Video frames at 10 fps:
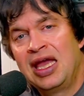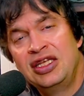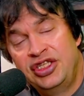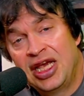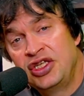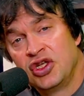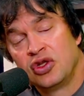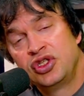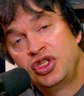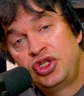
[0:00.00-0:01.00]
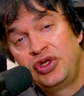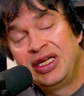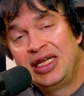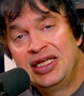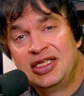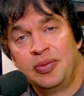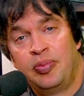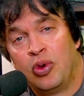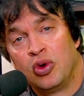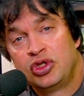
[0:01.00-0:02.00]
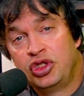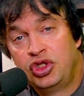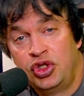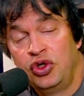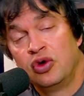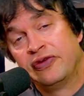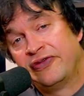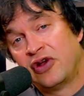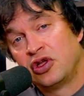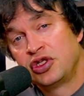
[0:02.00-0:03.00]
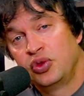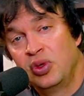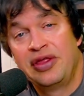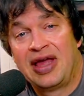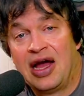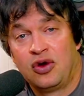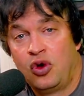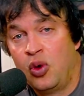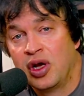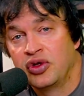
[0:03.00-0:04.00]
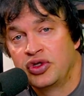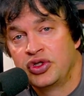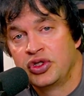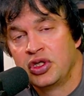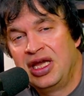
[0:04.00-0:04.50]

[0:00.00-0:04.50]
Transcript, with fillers: And JSON strictly supports true or false without quotes.